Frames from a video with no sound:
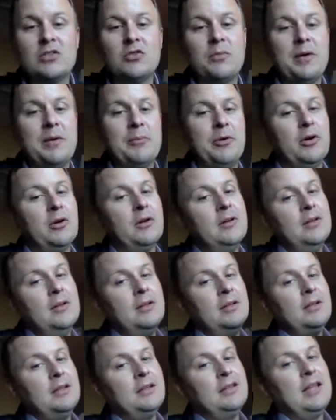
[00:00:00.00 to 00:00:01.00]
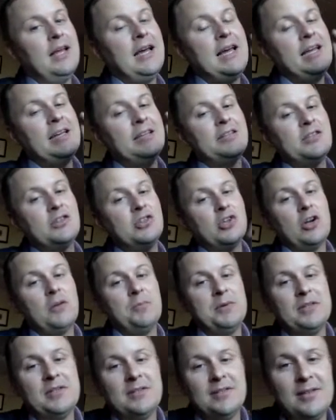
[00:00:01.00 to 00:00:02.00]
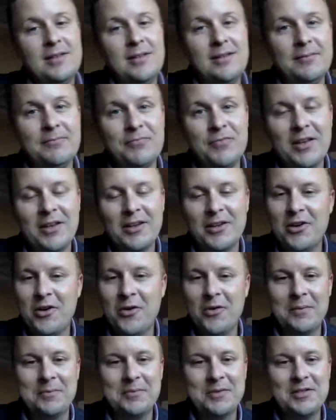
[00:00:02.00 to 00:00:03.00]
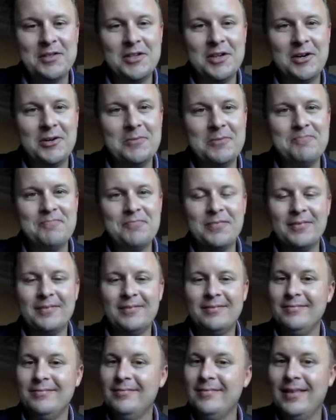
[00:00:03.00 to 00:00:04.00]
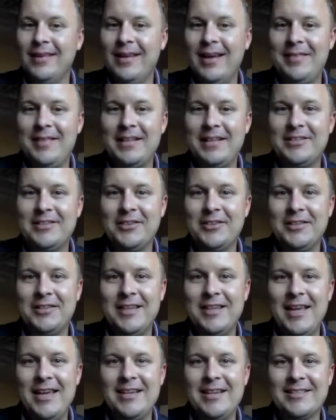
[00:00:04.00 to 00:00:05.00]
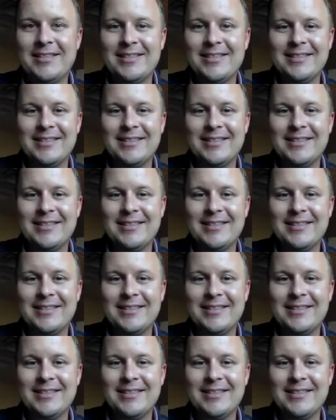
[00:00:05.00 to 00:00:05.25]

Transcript: Remember, last sharpest T, go up to do, and that's all it takes.